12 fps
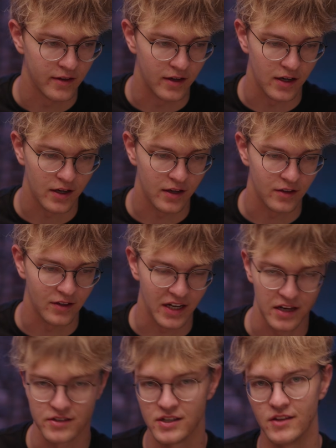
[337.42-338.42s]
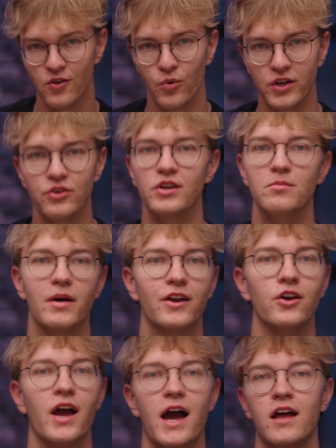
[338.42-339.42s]
Like I said, the way you get
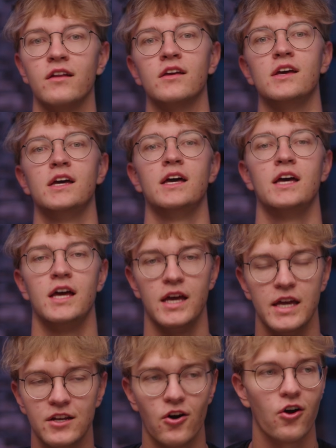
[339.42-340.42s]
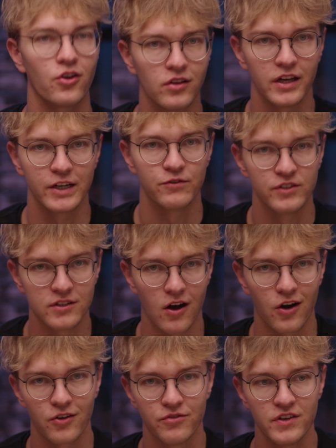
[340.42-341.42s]
better at in art like
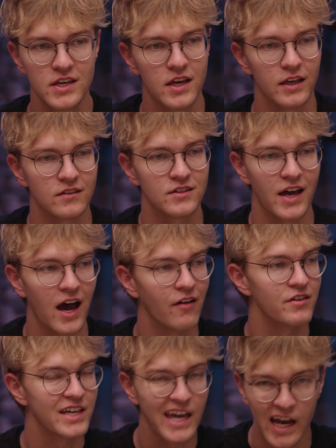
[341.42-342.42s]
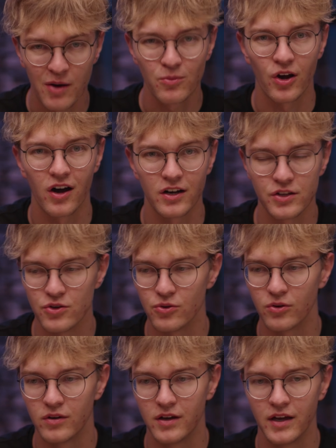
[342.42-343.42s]
photography is to have a camera on
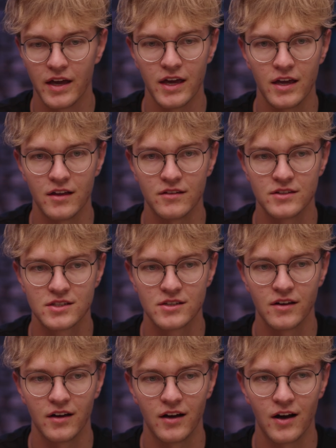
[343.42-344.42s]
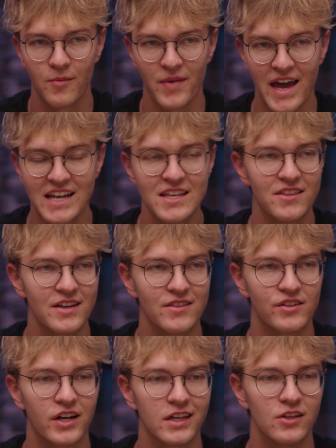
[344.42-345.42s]
you. And anything
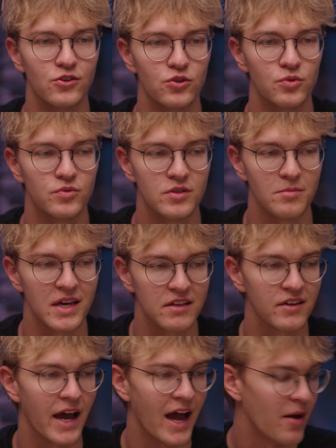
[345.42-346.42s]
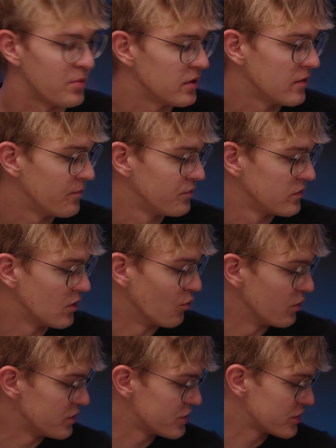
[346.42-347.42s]
that I can do to make that happen,
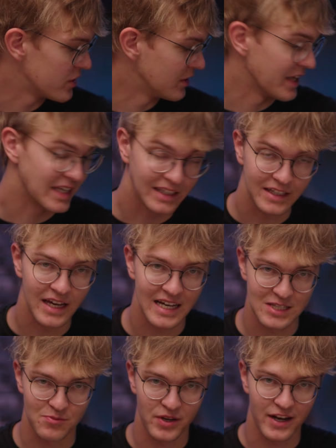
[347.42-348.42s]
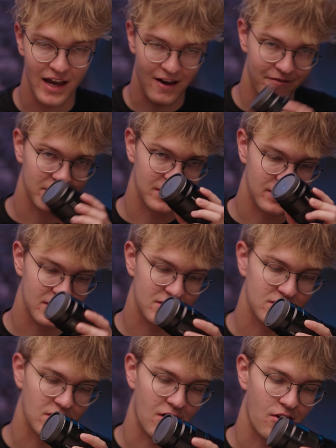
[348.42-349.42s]
which lately has been having
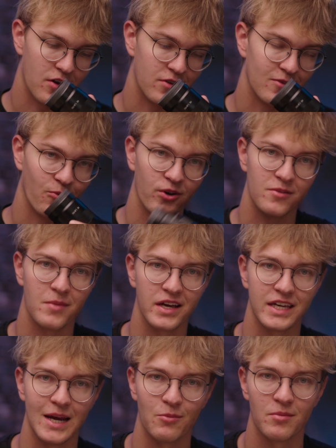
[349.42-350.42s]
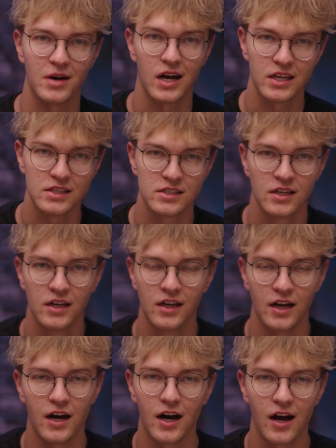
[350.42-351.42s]
this on one of my camera bodies,
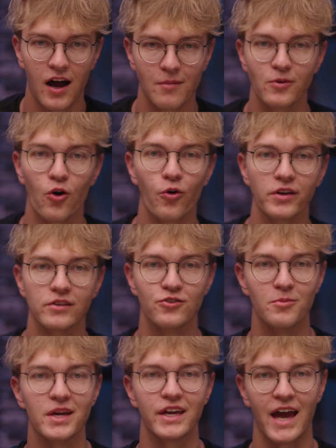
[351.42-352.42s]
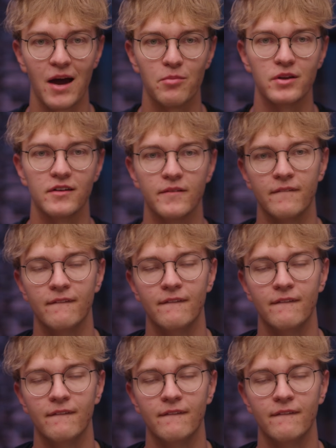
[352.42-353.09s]
I'm going to make happen.